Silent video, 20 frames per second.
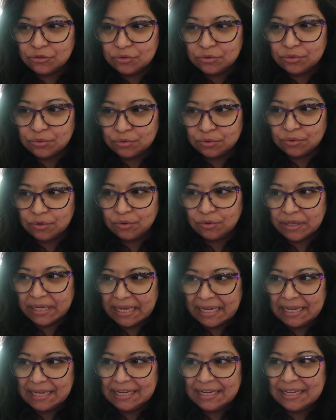to do,
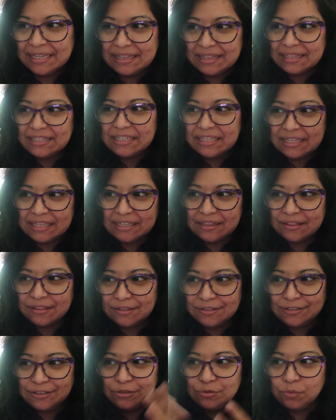okay? To get
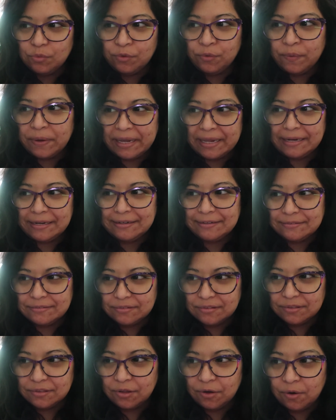the screw in,
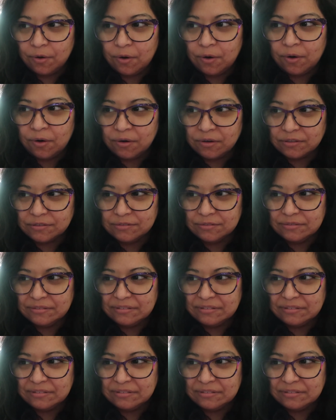the hole.